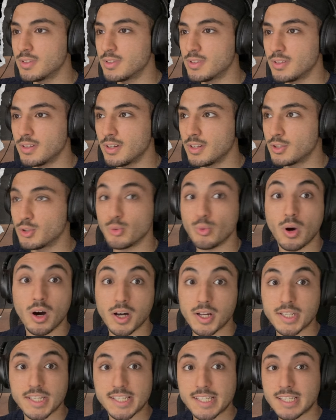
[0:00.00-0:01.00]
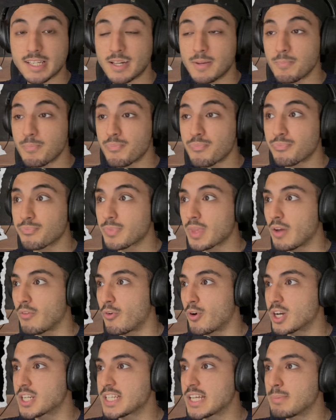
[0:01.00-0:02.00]
to us. For
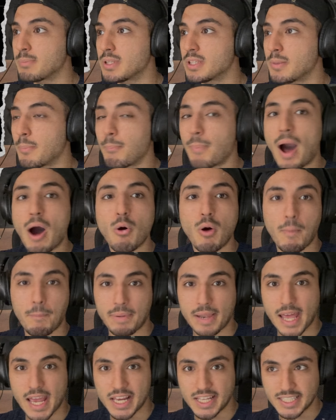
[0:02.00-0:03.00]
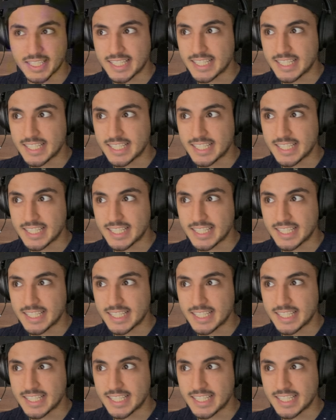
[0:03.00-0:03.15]
example, the power plants.